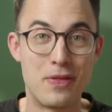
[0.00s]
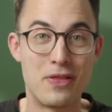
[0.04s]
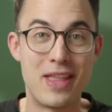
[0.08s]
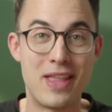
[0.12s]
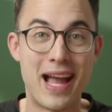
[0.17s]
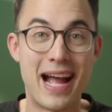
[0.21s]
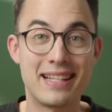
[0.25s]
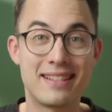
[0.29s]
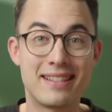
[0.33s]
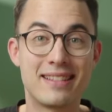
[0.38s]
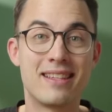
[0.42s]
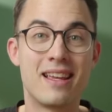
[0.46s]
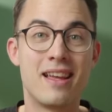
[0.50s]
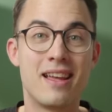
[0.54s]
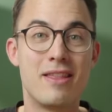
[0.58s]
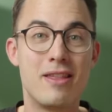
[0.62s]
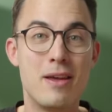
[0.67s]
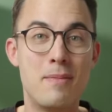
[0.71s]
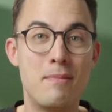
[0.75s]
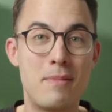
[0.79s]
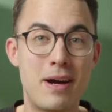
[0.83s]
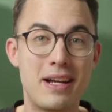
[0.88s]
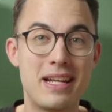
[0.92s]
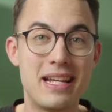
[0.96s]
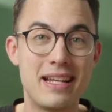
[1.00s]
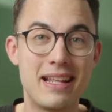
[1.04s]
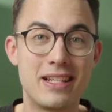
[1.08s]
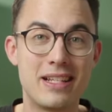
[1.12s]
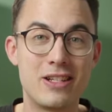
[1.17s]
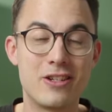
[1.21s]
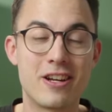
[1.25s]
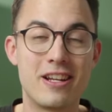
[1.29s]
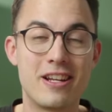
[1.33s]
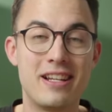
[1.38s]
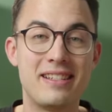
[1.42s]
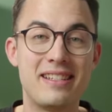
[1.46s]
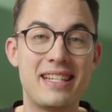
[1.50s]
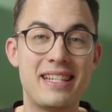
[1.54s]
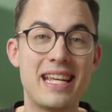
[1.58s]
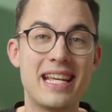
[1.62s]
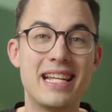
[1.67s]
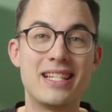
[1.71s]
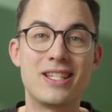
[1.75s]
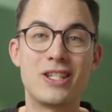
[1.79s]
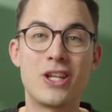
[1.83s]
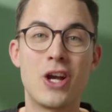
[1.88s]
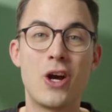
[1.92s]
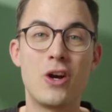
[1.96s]
That's the money that you're gonna see.
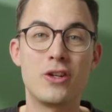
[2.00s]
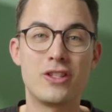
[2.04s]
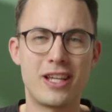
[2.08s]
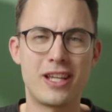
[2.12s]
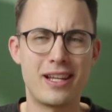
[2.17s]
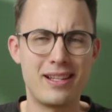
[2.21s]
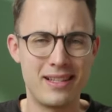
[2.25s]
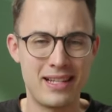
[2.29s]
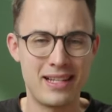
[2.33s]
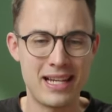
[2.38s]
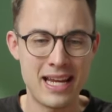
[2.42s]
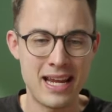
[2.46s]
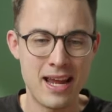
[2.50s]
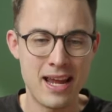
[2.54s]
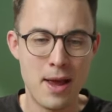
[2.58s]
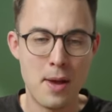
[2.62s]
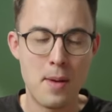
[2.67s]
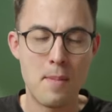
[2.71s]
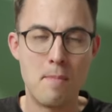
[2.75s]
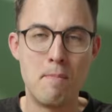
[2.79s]
And so suddenly